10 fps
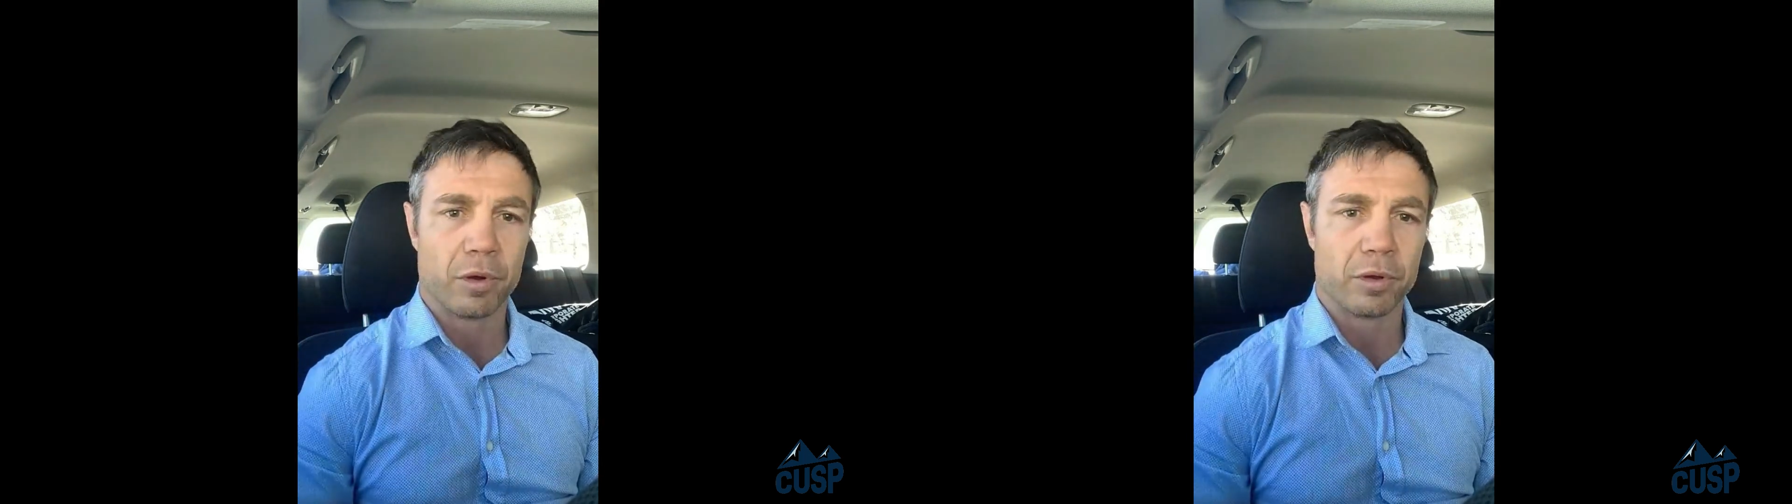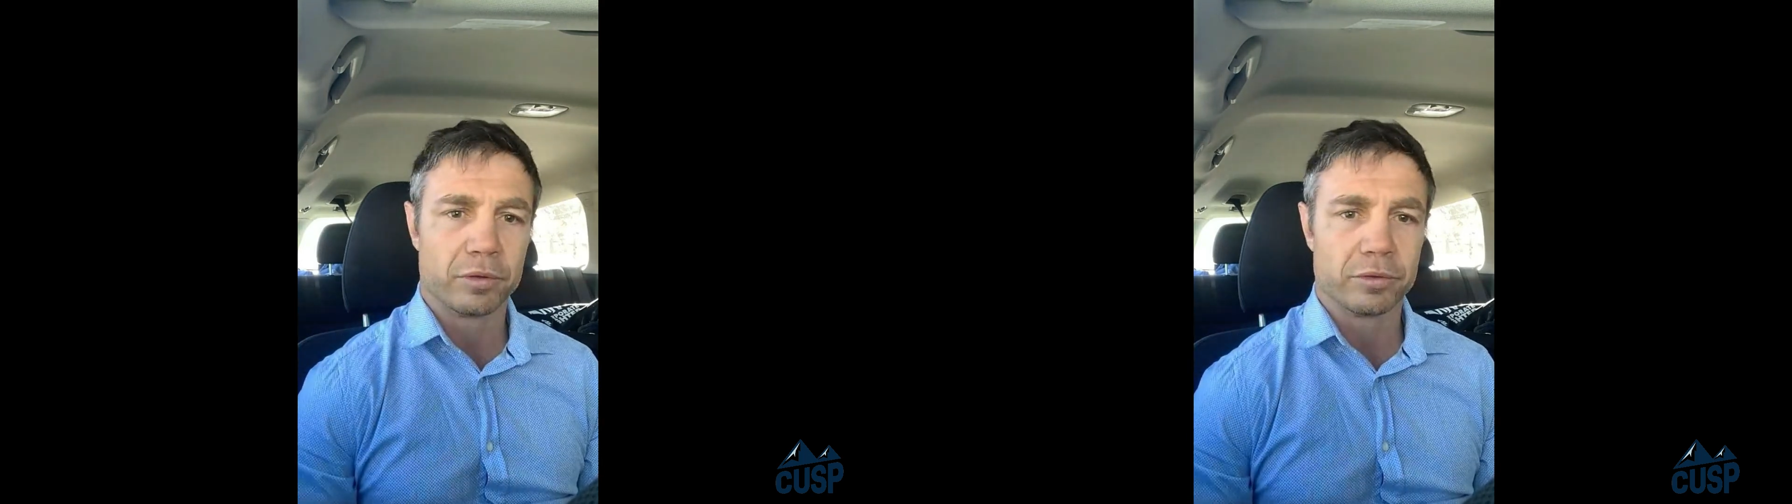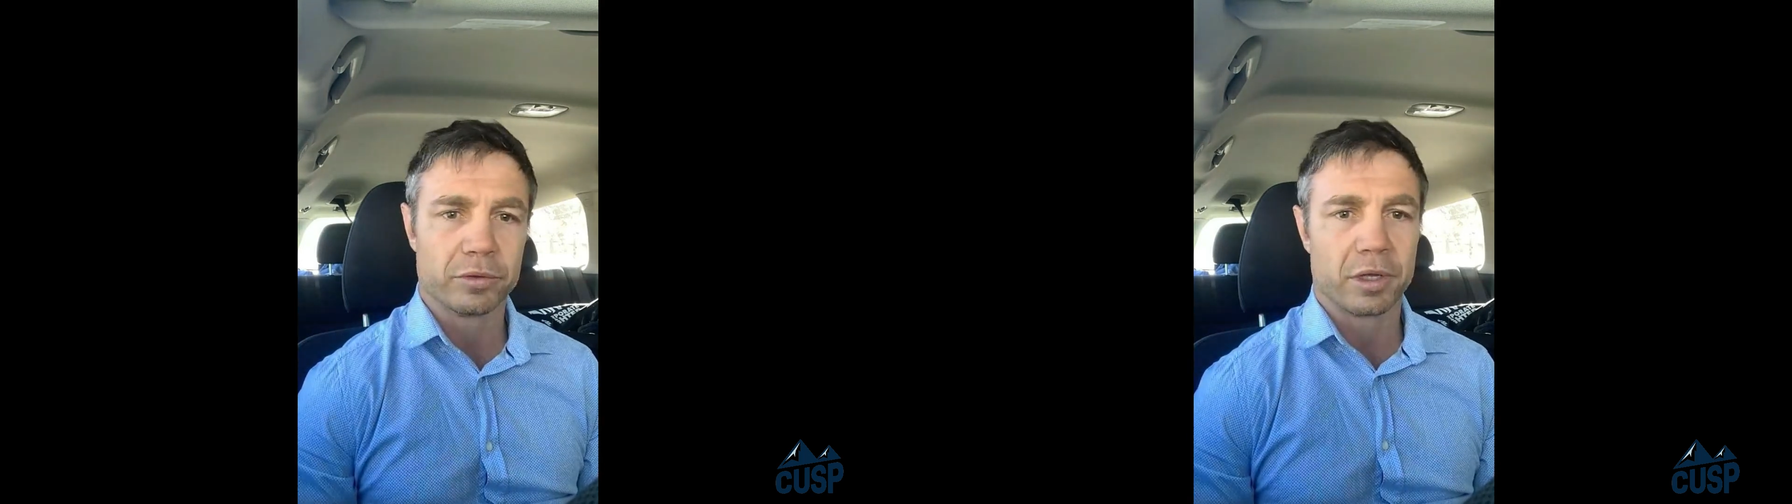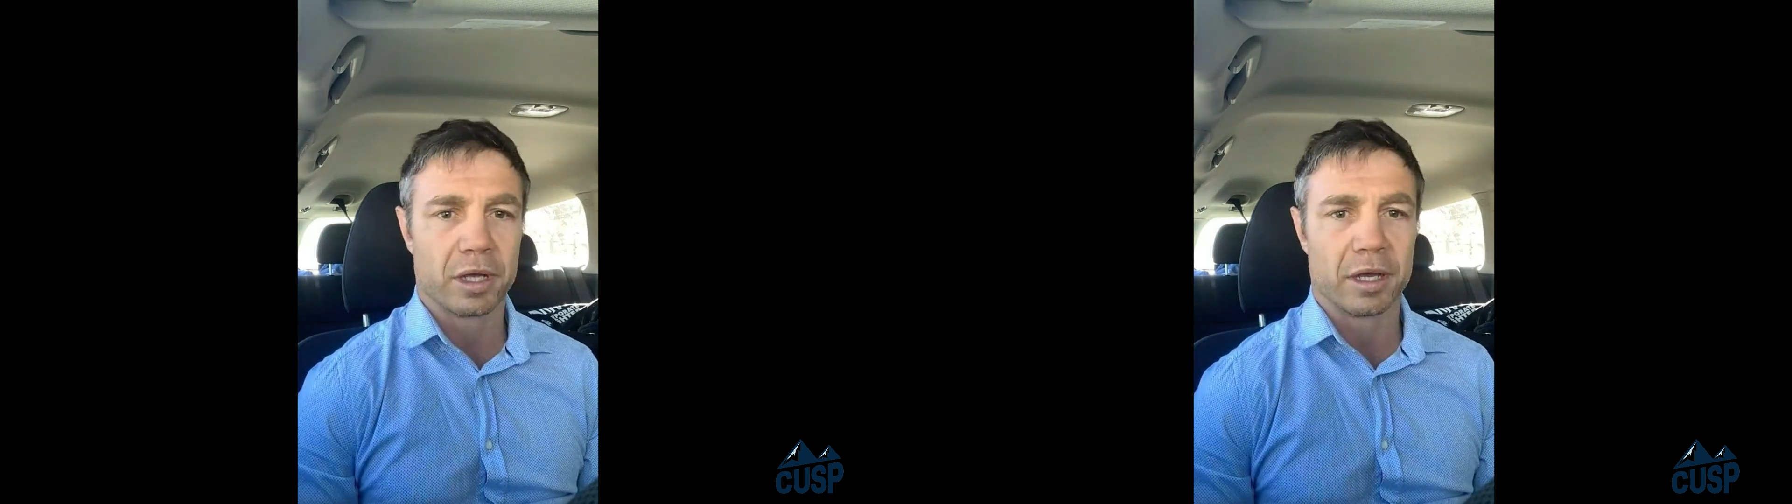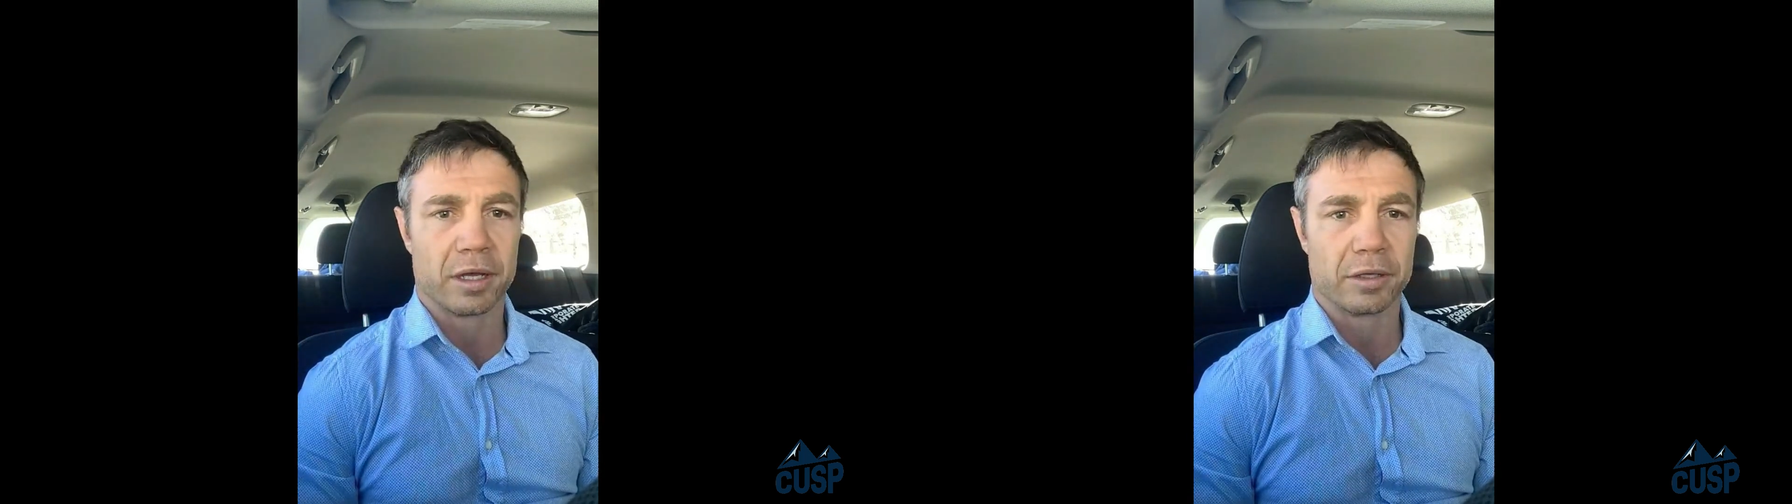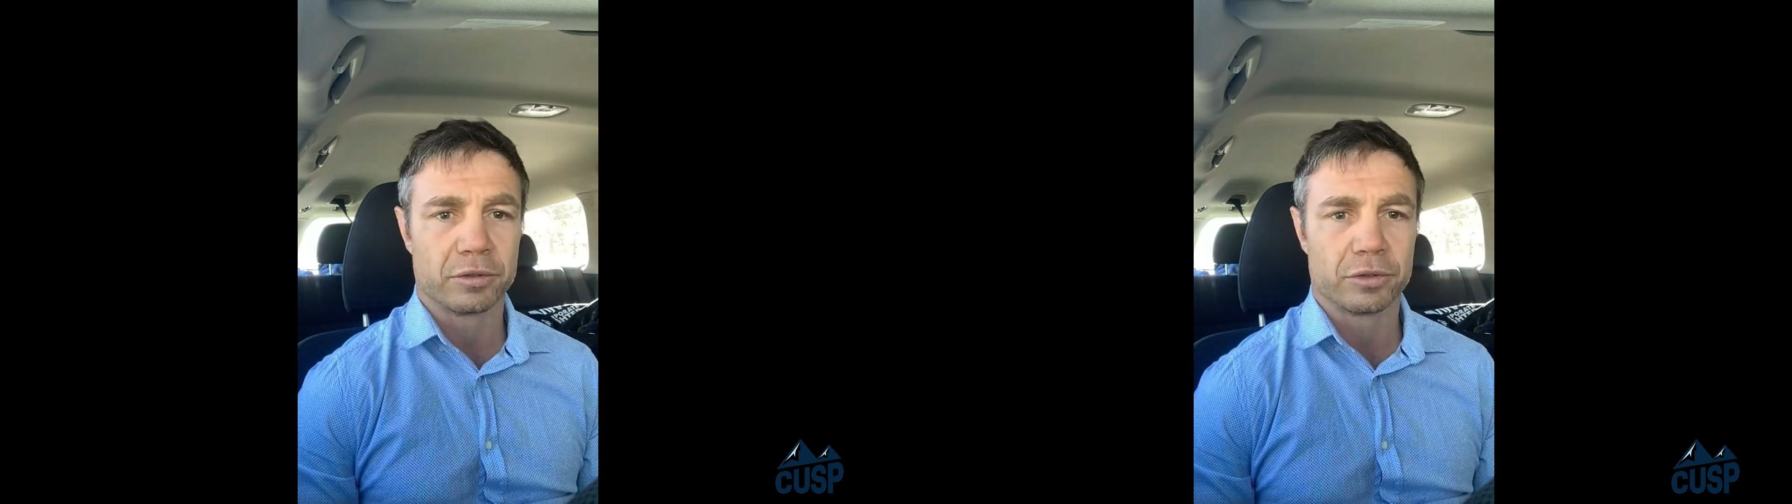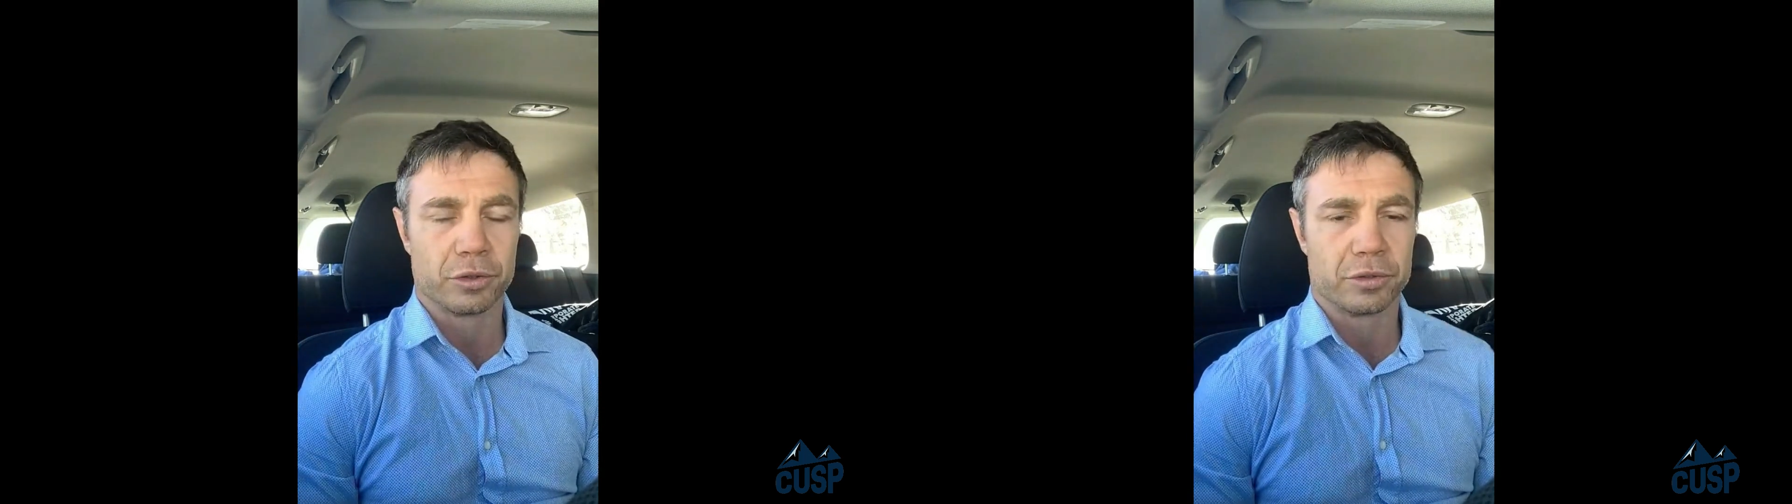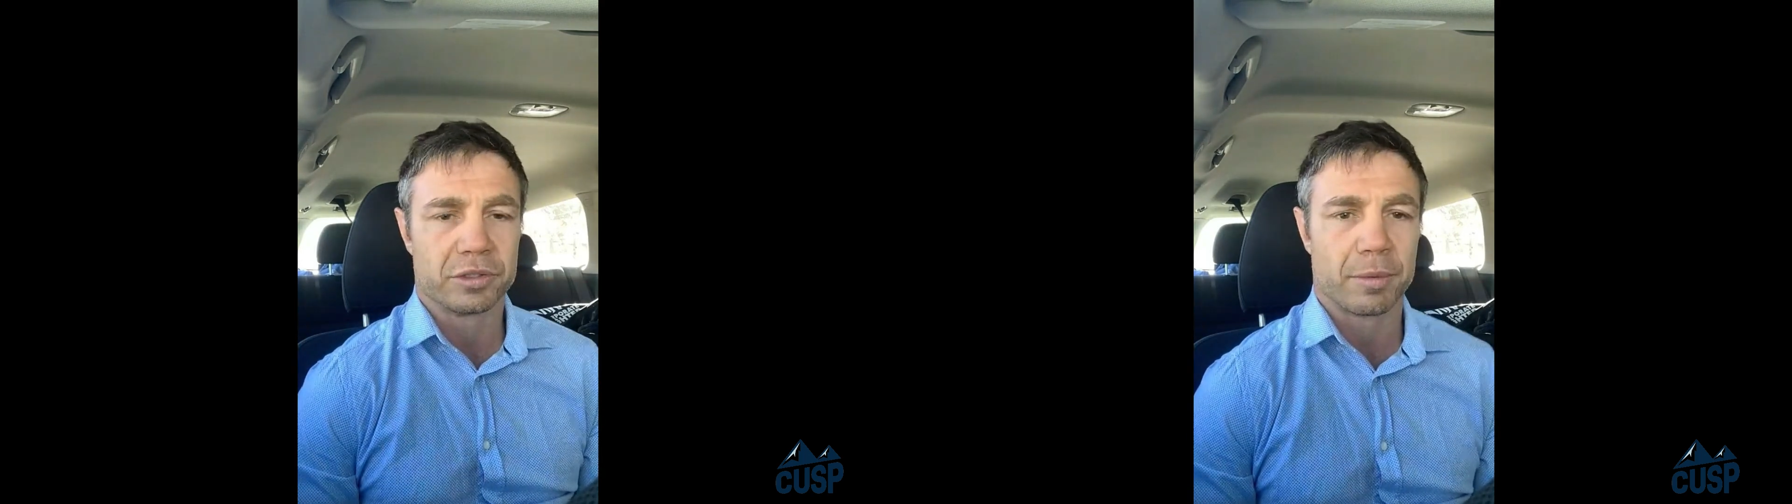
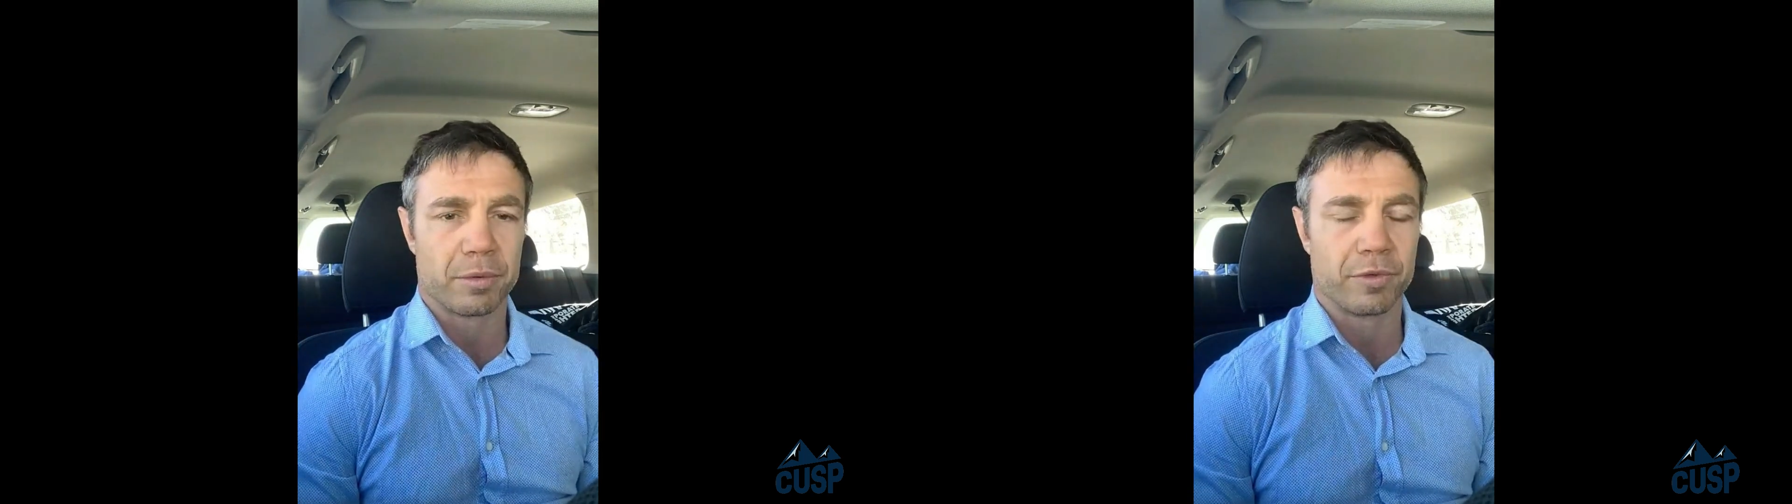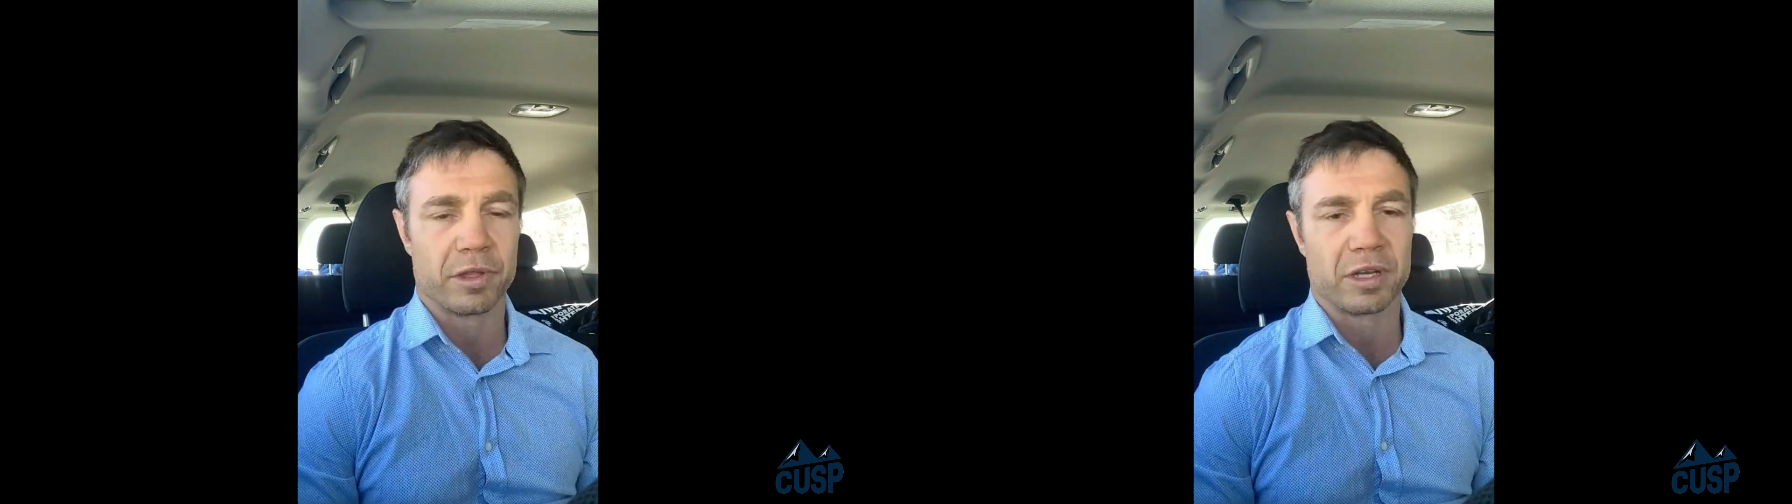the